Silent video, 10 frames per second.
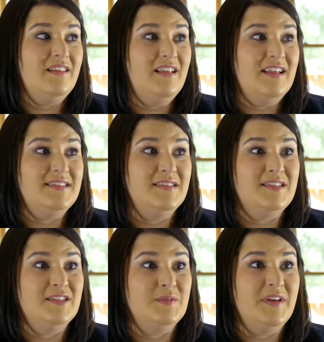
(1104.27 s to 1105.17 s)

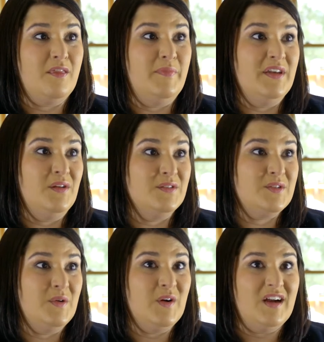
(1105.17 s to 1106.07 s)
assistance with bills
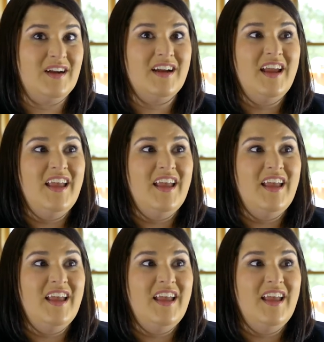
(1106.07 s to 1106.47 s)
or